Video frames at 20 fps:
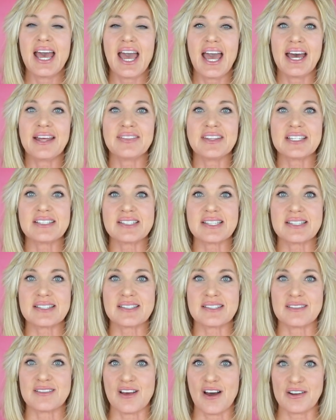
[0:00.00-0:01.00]
And this
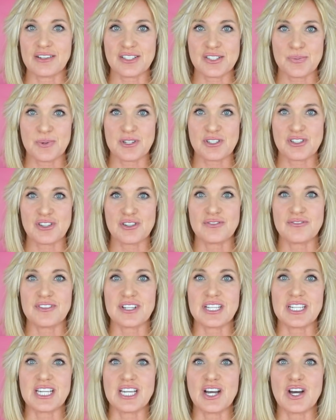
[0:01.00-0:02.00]
is not a sponsored
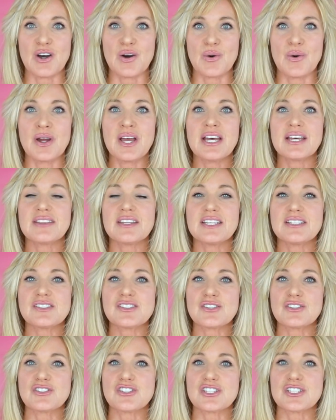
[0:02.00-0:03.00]
video. These
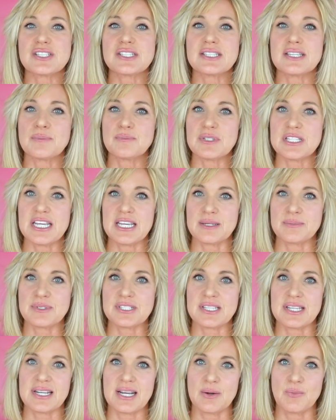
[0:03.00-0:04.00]
are just some tips
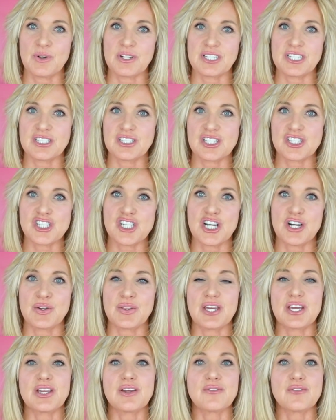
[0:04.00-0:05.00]
that I wanted to share
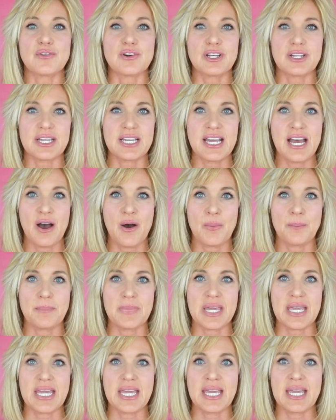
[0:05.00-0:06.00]
that have really helped
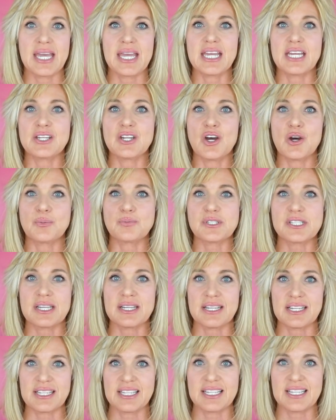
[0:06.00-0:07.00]
me in hopes that
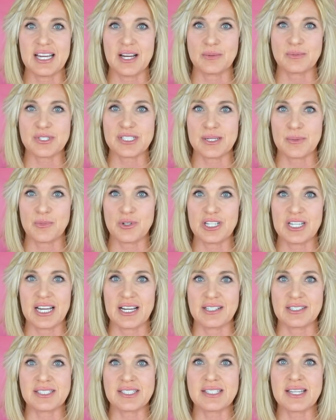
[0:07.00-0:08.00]
it can help someone
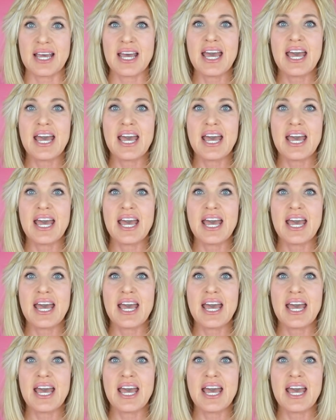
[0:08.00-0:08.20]
else.